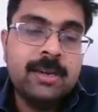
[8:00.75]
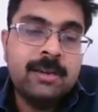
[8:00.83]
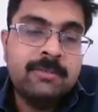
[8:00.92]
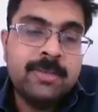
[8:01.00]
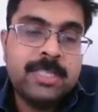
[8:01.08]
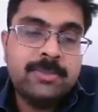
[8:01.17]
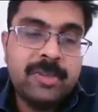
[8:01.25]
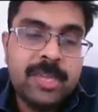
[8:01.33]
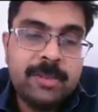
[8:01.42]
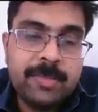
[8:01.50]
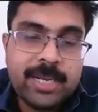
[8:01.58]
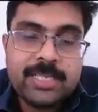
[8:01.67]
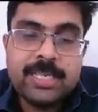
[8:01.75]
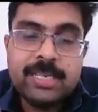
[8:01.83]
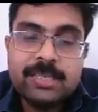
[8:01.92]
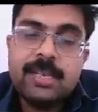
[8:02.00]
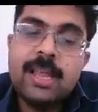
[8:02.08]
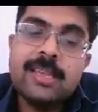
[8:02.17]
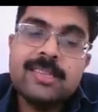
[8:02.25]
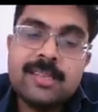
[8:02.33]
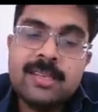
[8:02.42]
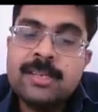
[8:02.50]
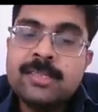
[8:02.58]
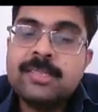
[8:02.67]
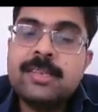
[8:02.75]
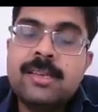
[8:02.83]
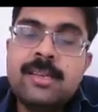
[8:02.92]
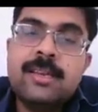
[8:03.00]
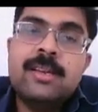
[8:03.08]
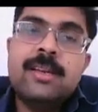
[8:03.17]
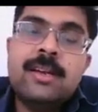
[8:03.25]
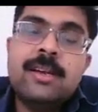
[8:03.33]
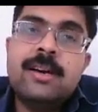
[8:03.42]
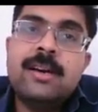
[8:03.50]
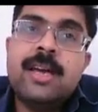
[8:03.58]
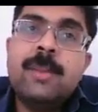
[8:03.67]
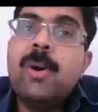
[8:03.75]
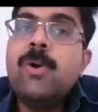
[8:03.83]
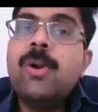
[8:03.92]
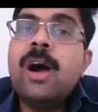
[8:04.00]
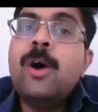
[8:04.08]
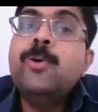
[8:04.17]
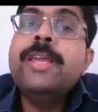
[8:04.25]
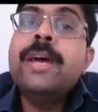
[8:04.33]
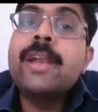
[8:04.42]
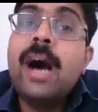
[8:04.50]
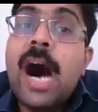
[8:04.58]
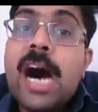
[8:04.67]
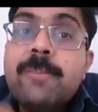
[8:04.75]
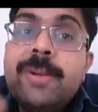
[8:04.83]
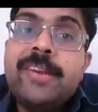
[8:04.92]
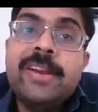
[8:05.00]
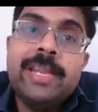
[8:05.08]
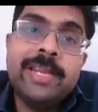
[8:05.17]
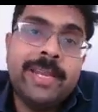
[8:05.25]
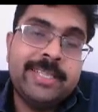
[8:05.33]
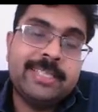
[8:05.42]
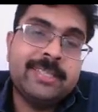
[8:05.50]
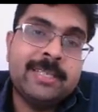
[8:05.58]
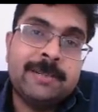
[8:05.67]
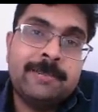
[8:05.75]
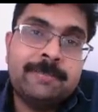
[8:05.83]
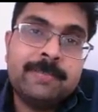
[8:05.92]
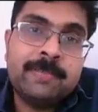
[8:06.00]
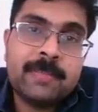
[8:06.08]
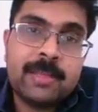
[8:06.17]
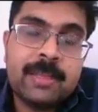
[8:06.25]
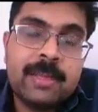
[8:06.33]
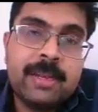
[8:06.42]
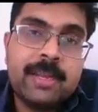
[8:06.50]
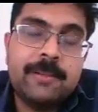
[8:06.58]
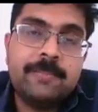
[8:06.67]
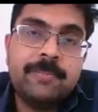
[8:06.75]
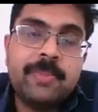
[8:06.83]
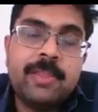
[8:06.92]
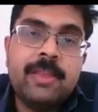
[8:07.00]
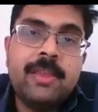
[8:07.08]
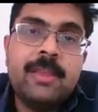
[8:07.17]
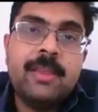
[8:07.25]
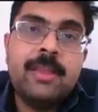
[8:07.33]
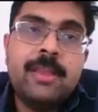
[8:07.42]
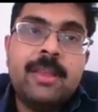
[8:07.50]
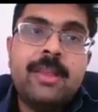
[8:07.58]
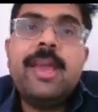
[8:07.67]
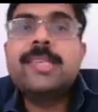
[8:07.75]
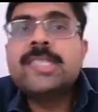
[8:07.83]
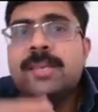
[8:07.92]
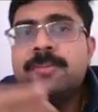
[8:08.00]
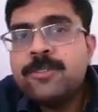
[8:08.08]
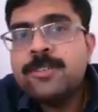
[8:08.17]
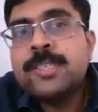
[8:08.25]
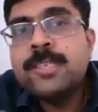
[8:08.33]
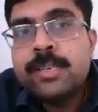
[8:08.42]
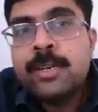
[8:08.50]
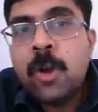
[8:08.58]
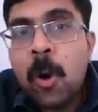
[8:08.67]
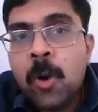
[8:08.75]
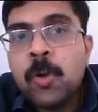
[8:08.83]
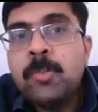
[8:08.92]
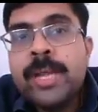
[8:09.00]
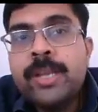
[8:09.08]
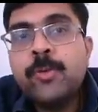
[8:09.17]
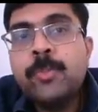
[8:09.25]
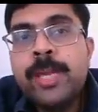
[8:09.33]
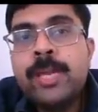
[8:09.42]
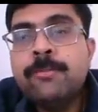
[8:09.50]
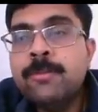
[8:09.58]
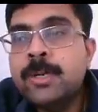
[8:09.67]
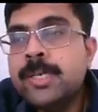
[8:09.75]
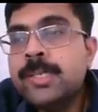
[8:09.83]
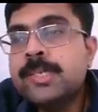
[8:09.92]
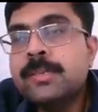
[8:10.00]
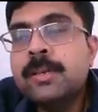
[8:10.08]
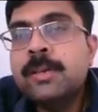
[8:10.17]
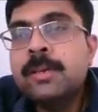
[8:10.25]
which we mentioned in the last class about how they are arbitrary in nature, right? Except for certain onomatopoeic words,